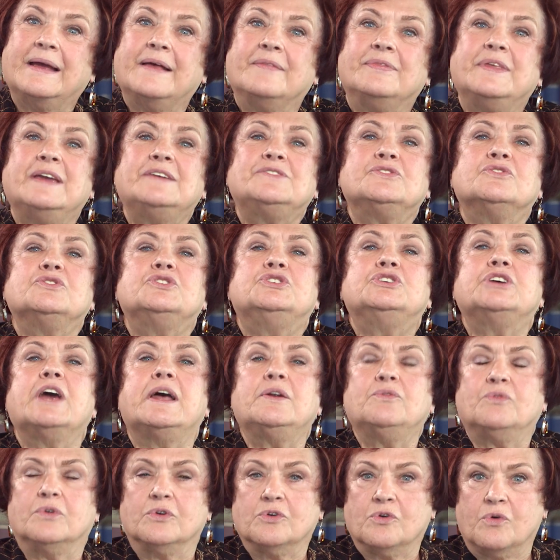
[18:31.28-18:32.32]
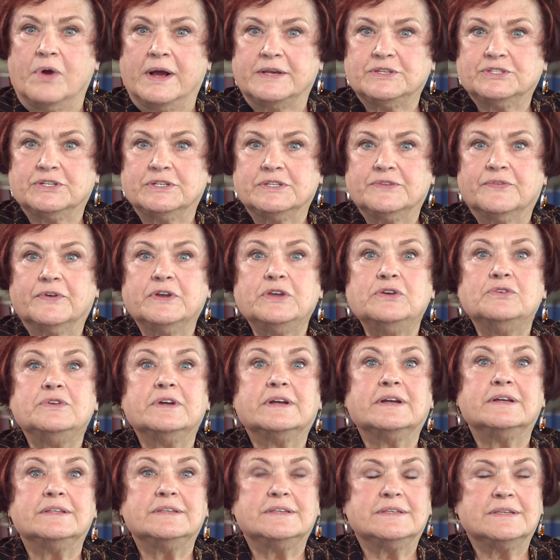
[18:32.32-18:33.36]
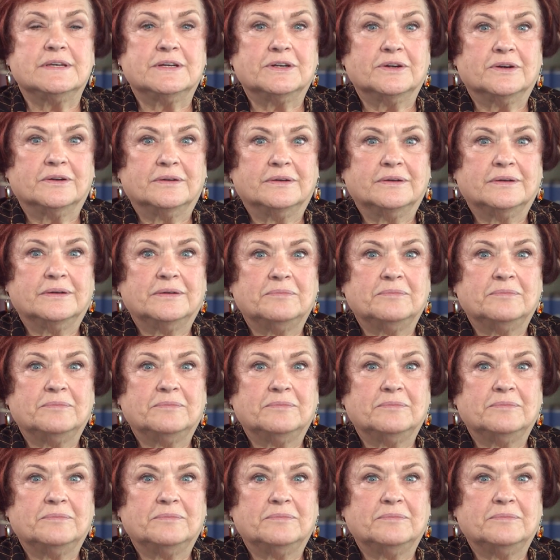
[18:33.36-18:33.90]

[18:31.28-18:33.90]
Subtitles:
These are general questions for you to consider.